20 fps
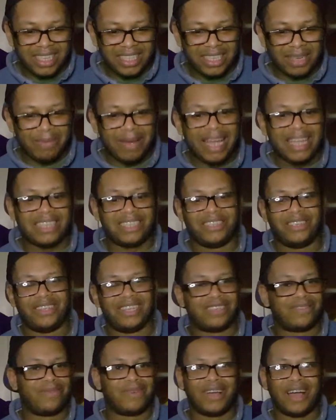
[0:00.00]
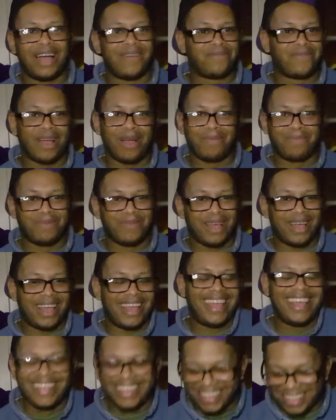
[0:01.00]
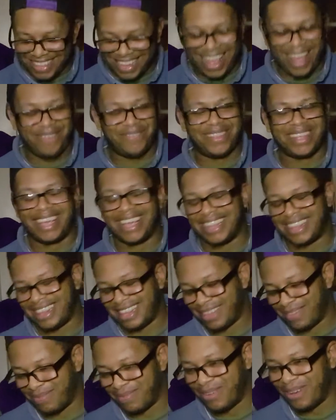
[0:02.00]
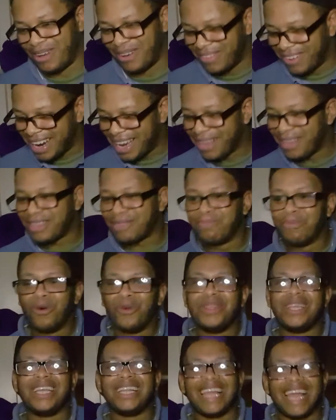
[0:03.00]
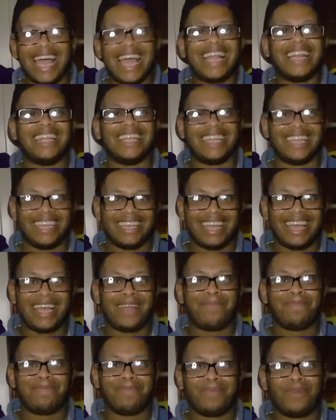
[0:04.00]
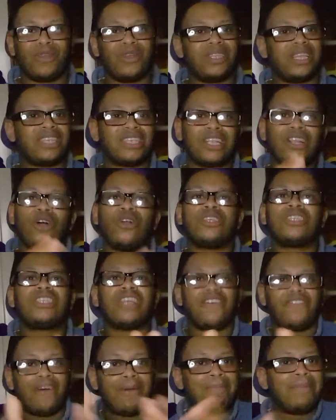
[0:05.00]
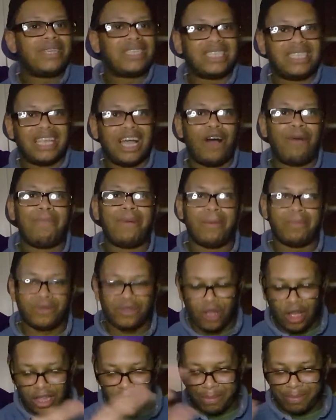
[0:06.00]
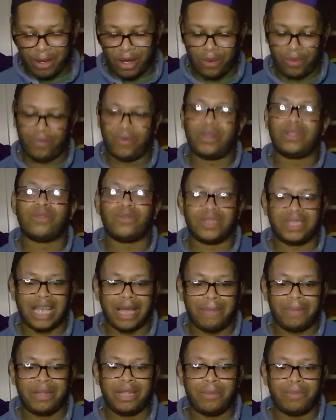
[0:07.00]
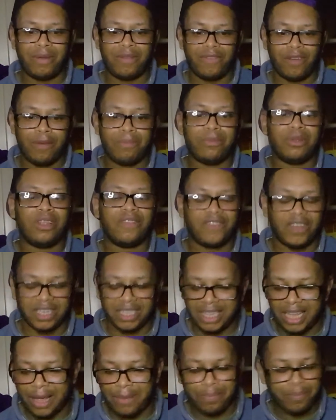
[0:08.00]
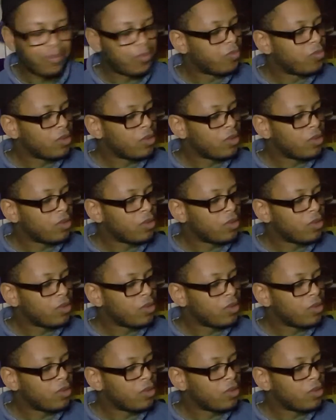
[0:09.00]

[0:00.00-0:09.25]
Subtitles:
Zamatsu, this part, I have to get to this part, right? It's more near the end of it, yeah? Because there's a lot of stuff I'm missing out, but I'm just going about what was happening with Universe 10.